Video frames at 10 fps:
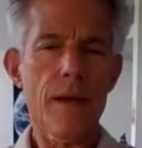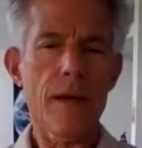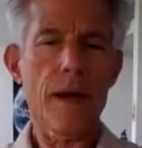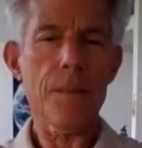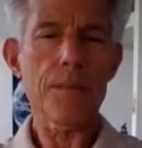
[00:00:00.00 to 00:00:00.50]

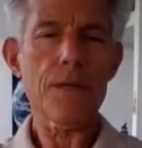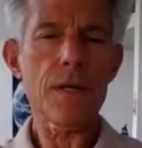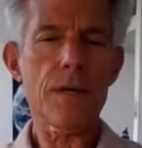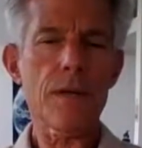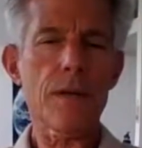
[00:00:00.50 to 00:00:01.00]

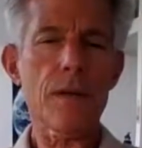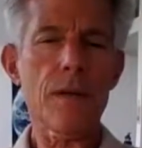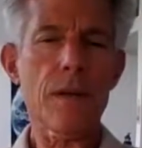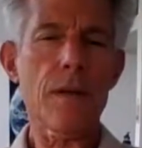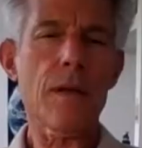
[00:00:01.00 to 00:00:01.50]
opposite,
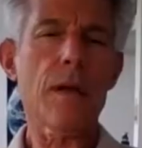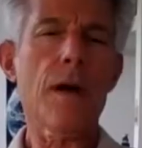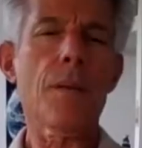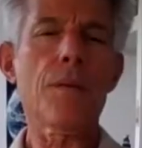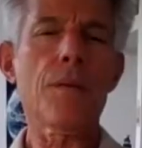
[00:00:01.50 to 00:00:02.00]

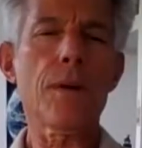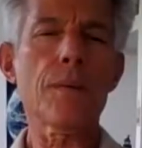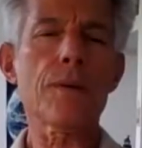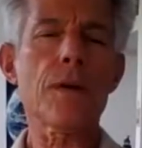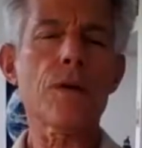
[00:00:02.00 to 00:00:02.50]
upper
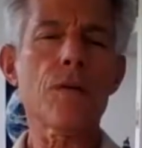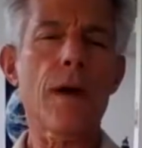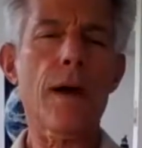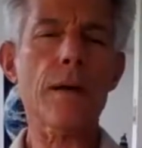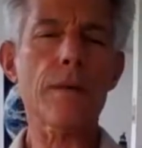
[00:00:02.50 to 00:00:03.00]
ribs
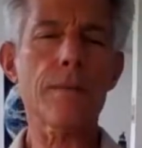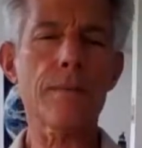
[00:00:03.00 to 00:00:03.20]
contract,